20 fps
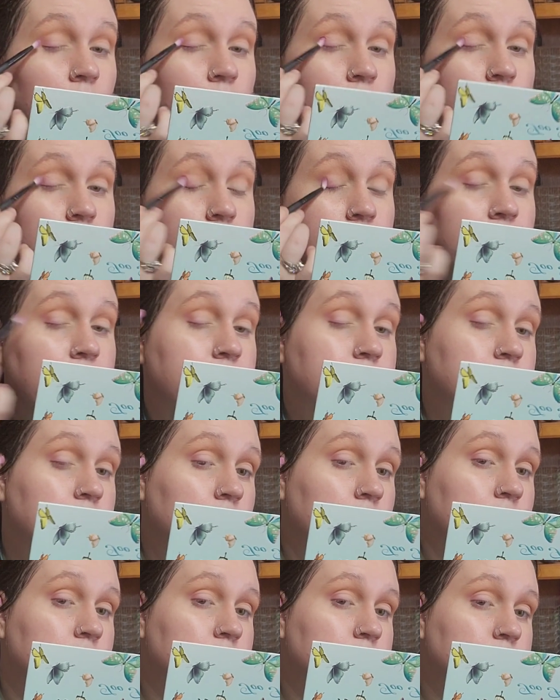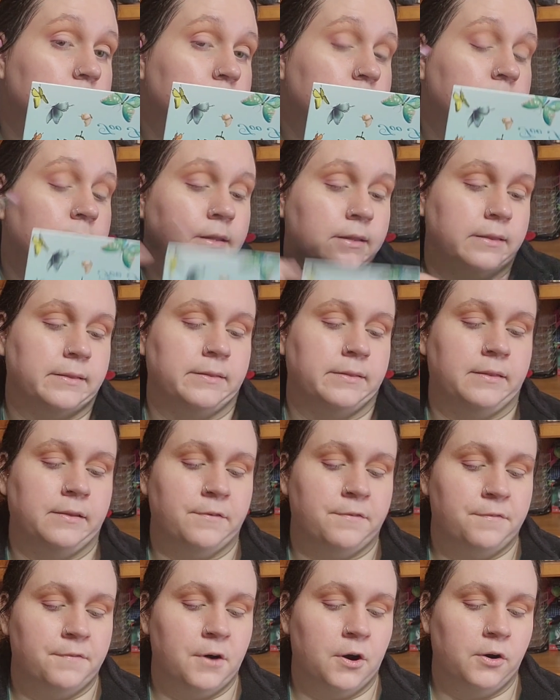okay.
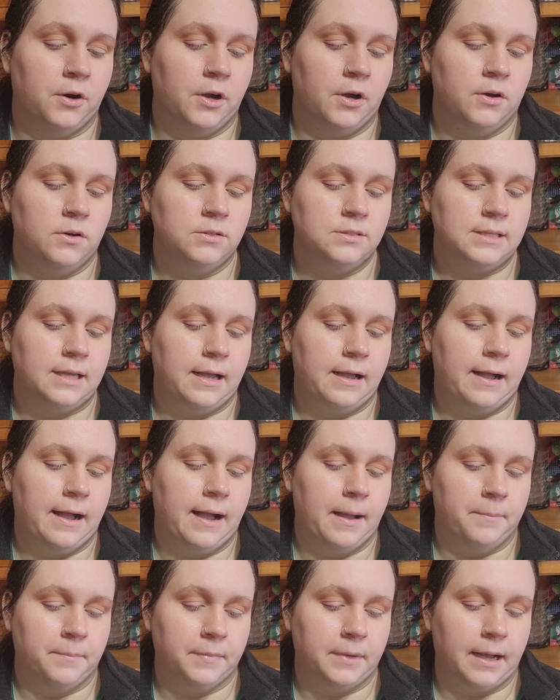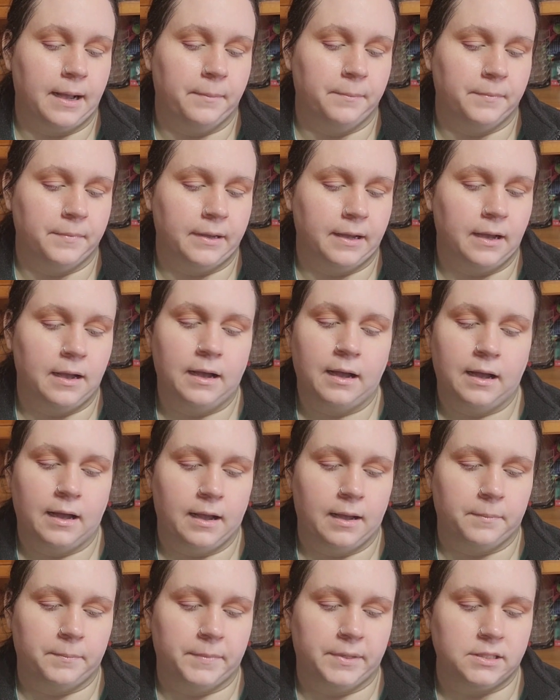The photos, I'm
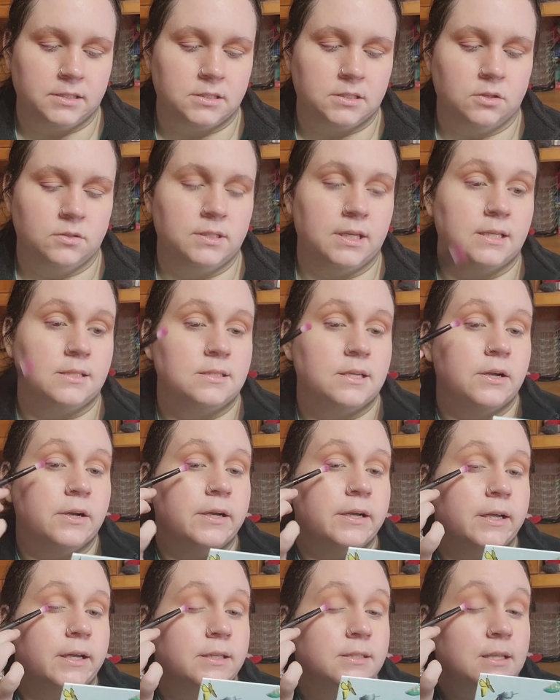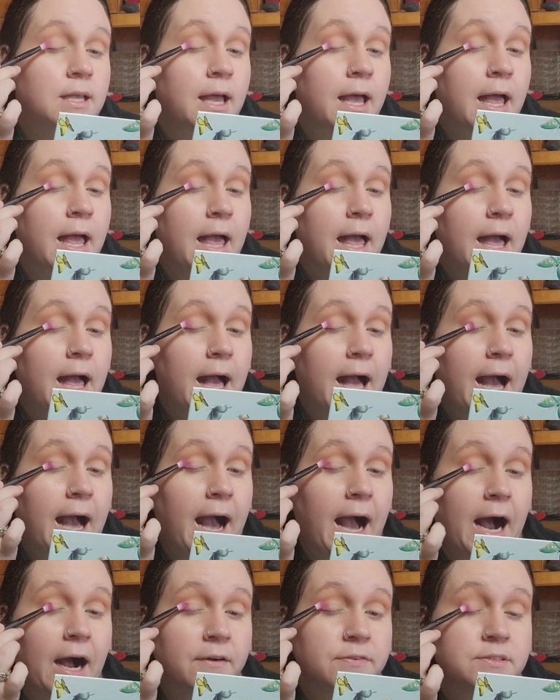being so dead serious,
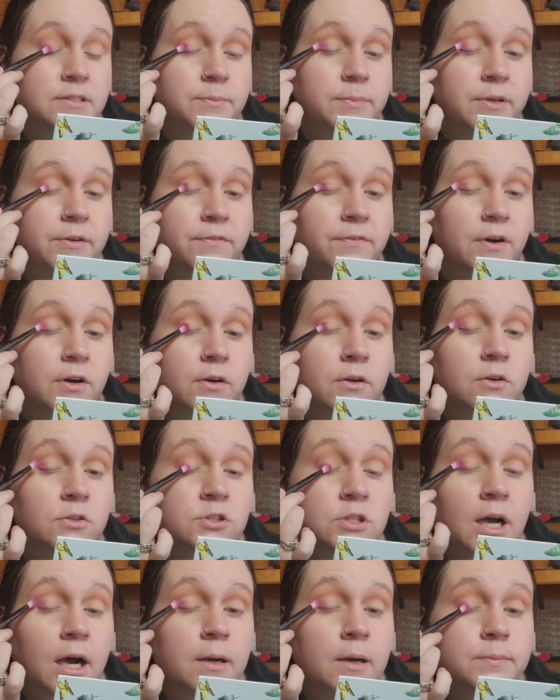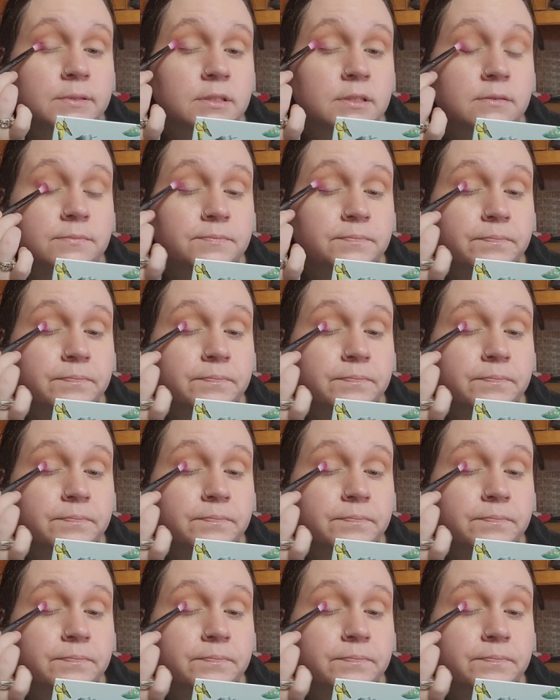have to be photoshopped.